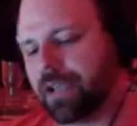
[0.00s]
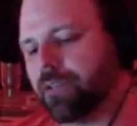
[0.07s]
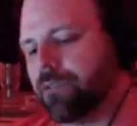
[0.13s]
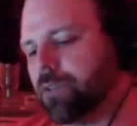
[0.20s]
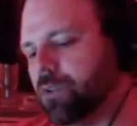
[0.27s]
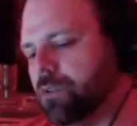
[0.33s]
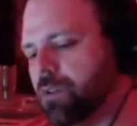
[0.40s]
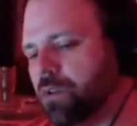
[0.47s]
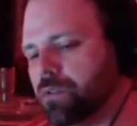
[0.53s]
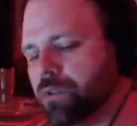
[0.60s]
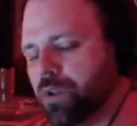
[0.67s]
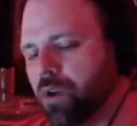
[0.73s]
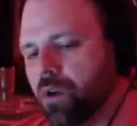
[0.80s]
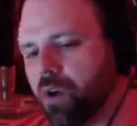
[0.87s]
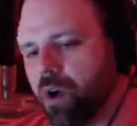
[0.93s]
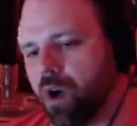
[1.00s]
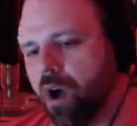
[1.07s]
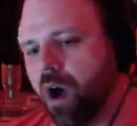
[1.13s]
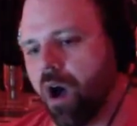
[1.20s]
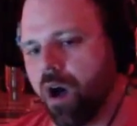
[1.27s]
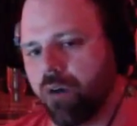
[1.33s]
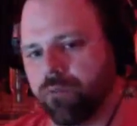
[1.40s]
a few of those
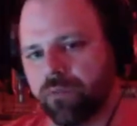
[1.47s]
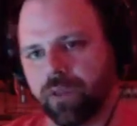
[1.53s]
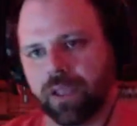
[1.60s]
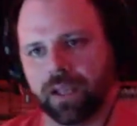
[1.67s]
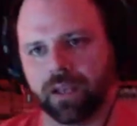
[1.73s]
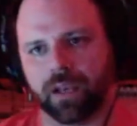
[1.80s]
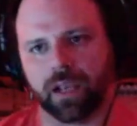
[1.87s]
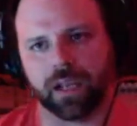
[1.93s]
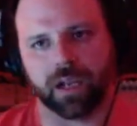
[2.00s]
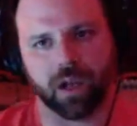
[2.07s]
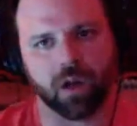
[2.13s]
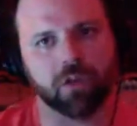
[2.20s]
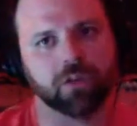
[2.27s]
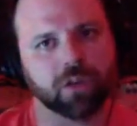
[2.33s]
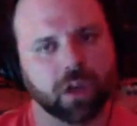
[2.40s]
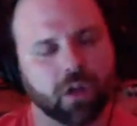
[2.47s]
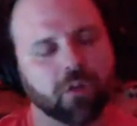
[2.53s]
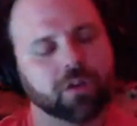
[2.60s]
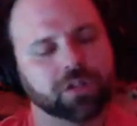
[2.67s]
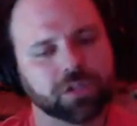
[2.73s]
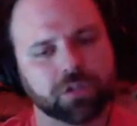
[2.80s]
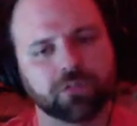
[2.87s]
off, and
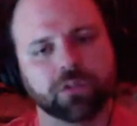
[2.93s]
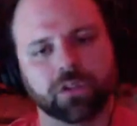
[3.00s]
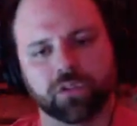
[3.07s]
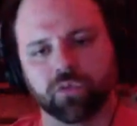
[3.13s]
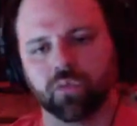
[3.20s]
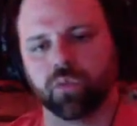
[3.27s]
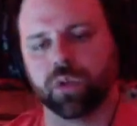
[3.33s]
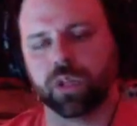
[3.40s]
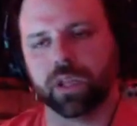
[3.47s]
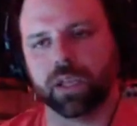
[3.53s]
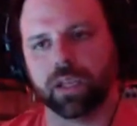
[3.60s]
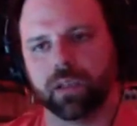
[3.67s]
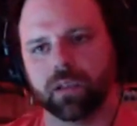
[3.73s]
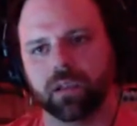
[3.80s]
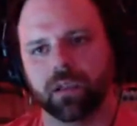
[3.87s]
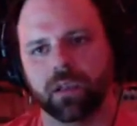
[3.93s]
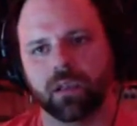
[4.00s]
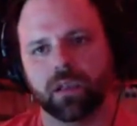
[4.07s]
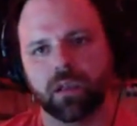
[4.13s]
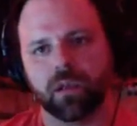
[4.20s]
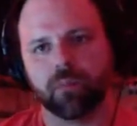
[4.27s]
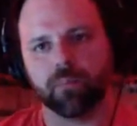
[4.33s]
OSU looked really
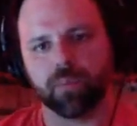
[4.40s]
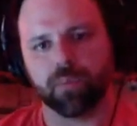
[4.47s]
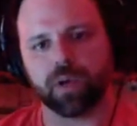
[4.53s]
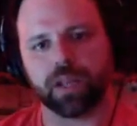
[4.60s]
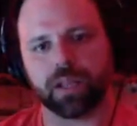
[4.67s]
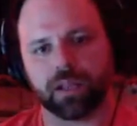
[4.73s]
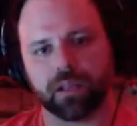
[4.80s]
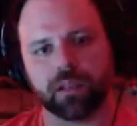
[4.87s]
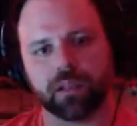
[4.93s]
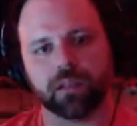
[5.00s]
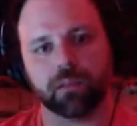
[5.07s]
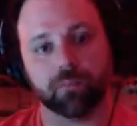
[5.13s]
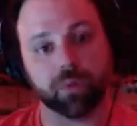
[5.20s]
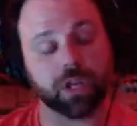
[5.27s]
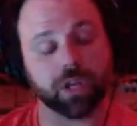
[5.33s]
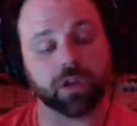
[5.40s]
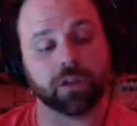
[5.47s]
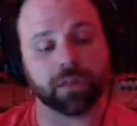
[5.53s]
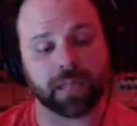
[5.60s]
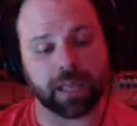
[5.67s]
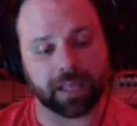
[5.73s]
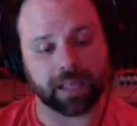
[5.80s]
pretty good
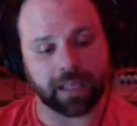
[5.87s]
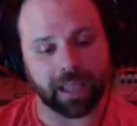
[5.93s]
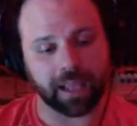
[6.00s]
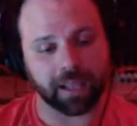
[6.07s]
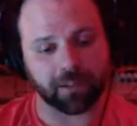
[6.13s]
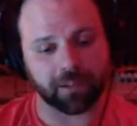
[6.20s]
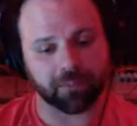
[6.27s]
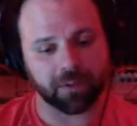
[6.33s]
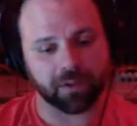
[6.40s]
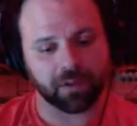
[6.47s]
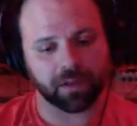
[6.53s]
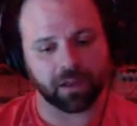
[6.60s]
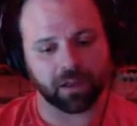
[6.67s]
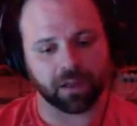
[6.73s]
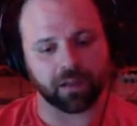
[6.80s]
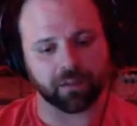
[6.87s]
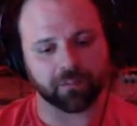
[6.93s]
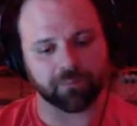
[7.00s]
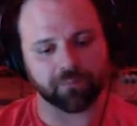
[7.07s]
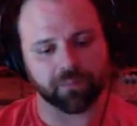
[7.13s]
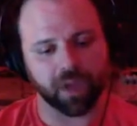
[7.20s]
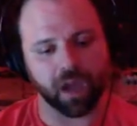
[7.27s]
in that game.
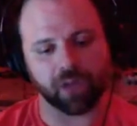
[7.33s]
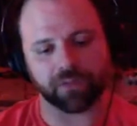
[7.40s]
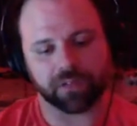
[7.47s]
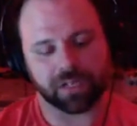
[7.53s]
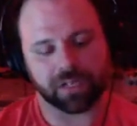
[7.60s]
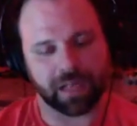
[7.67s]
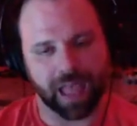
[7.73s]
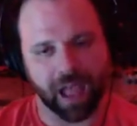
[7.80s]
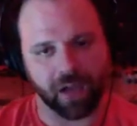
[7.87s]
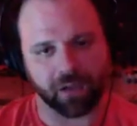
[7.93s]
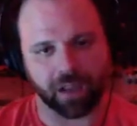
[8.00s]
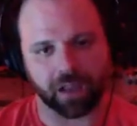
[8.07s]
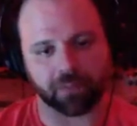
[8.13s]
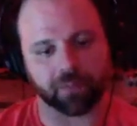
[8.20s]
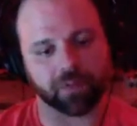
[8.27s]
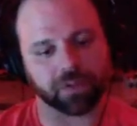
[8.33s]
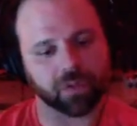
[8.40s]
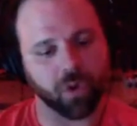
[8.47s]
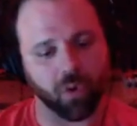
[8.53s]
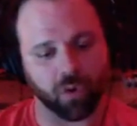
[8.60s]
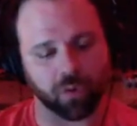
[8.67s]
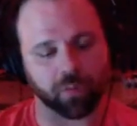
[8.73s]
Obviously, the outcome was
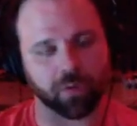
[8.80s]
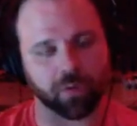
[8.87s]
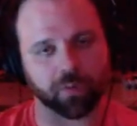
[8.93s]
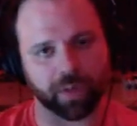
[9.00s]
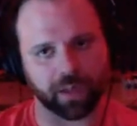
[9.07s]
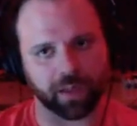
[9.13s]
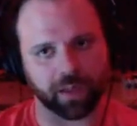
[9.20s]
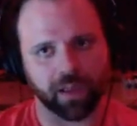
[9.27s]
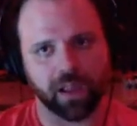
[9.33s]
horrible, but